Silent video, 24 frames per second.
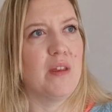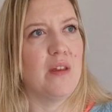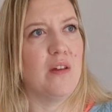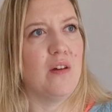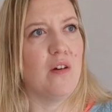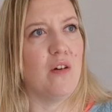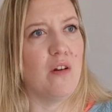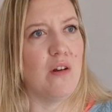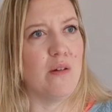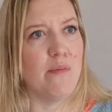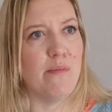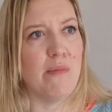
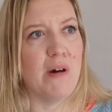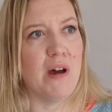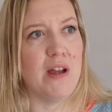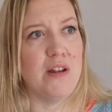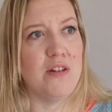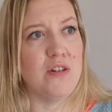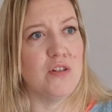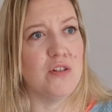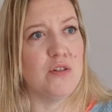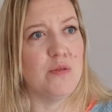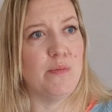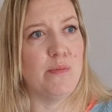or it might
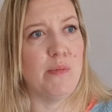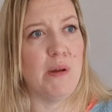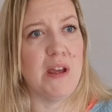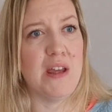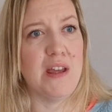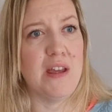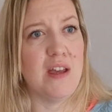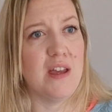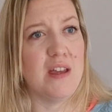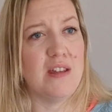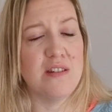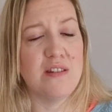just
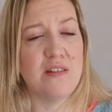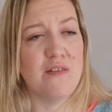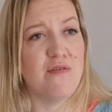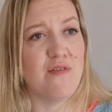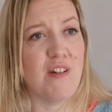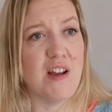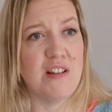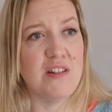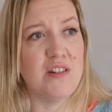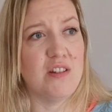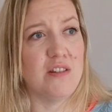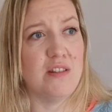be it's
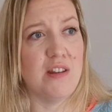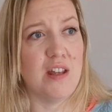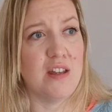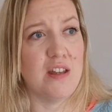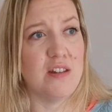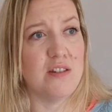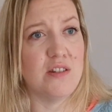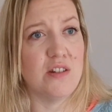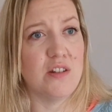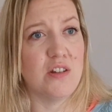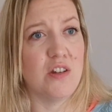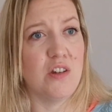affected their
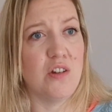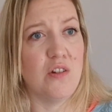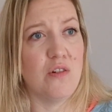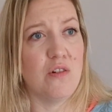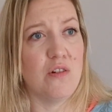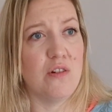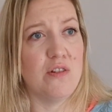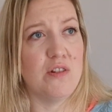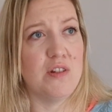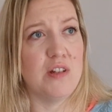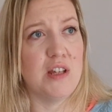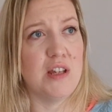
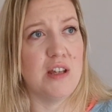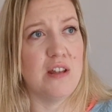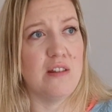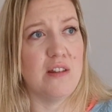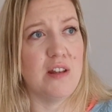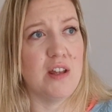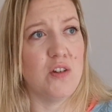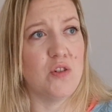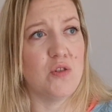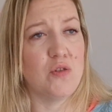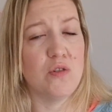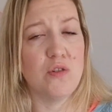security and
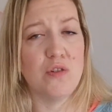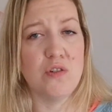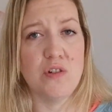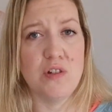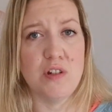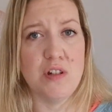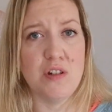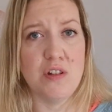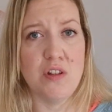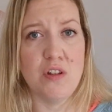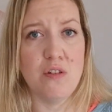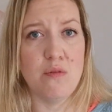their trust
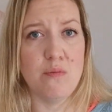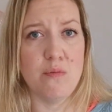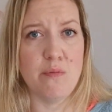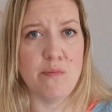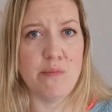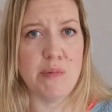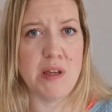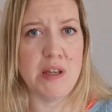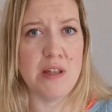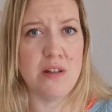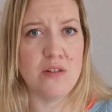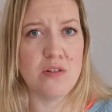in human
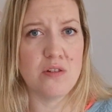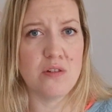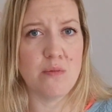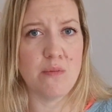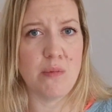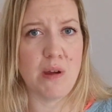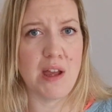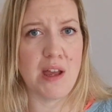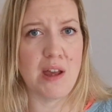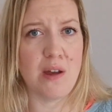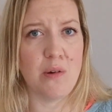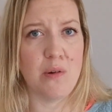beings
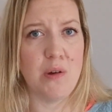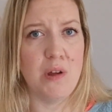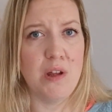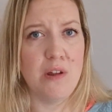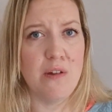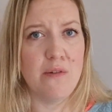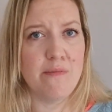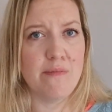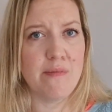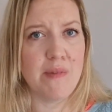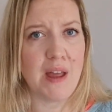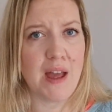somehow.
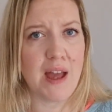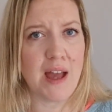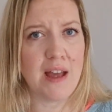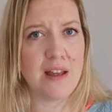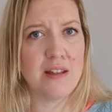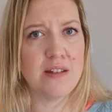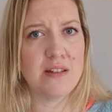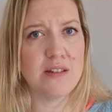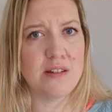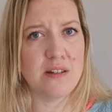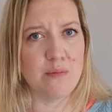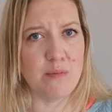
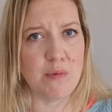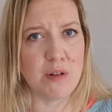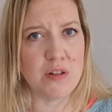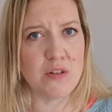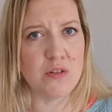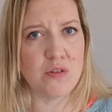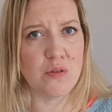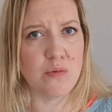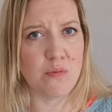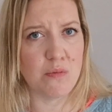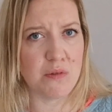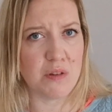Ask them if
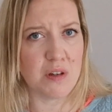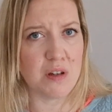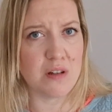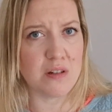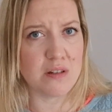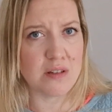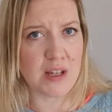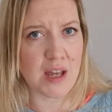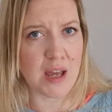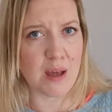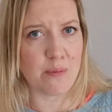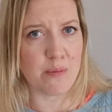something
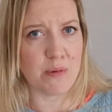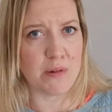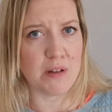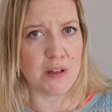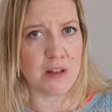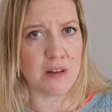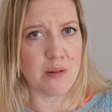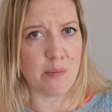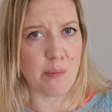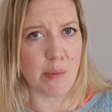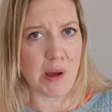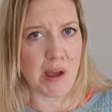has happened
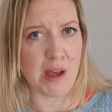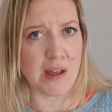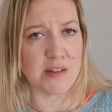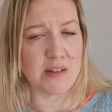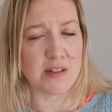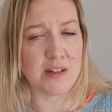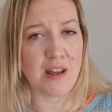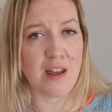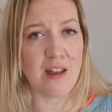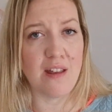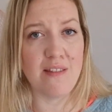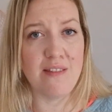in the
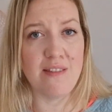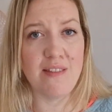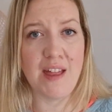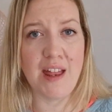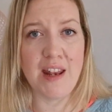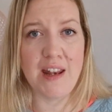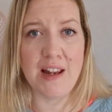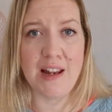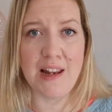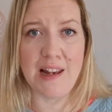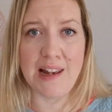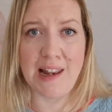past, and
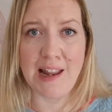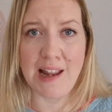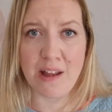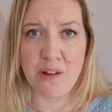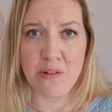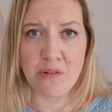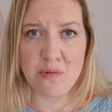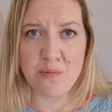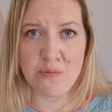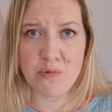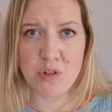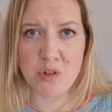then allow
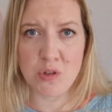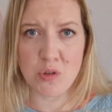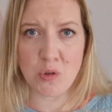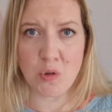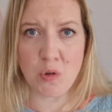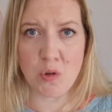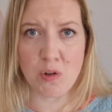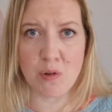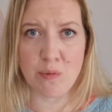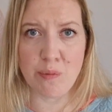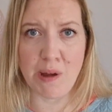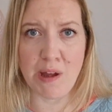them to
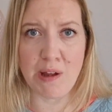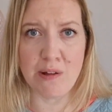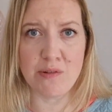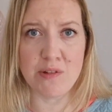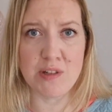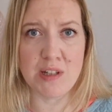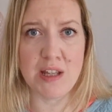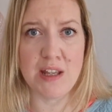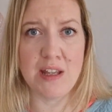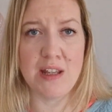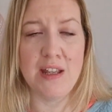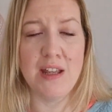talk about
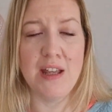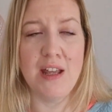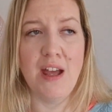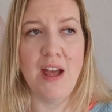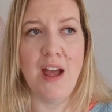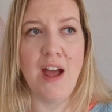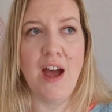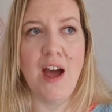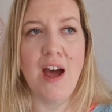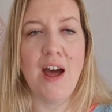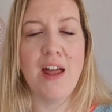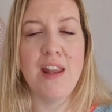it,
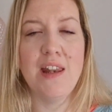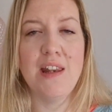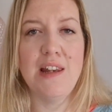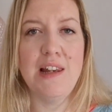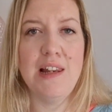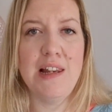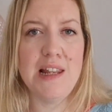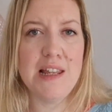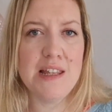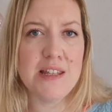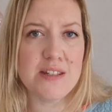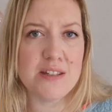
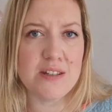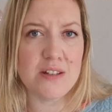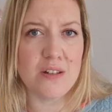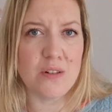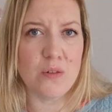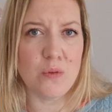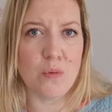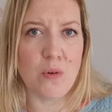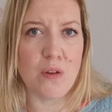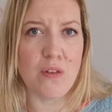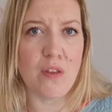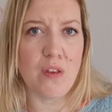and
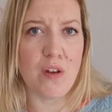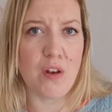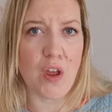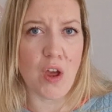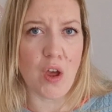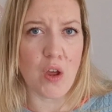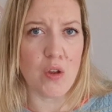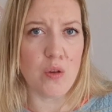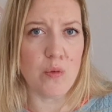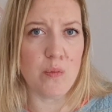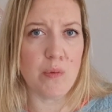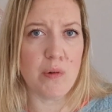listen with an
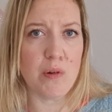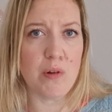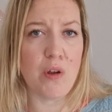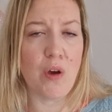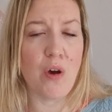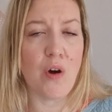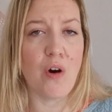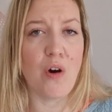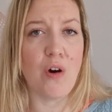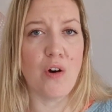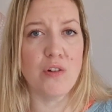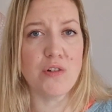open
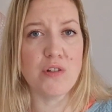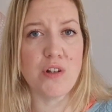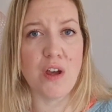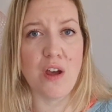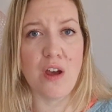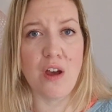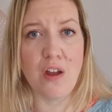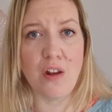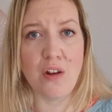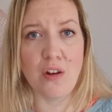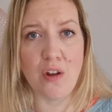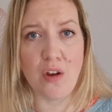heart
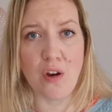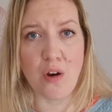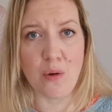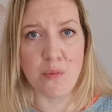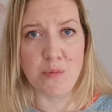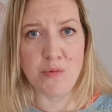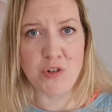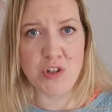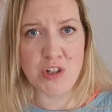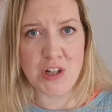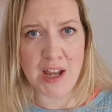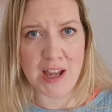and
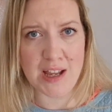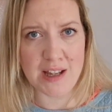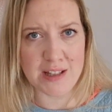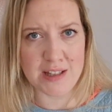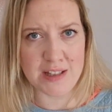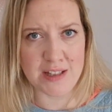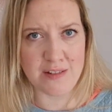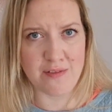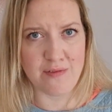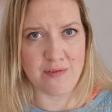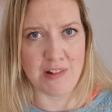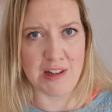
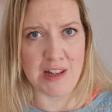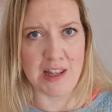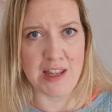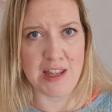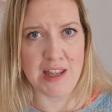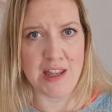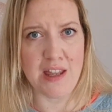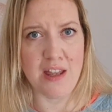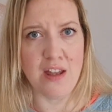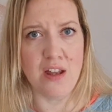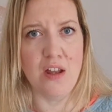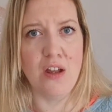objectively,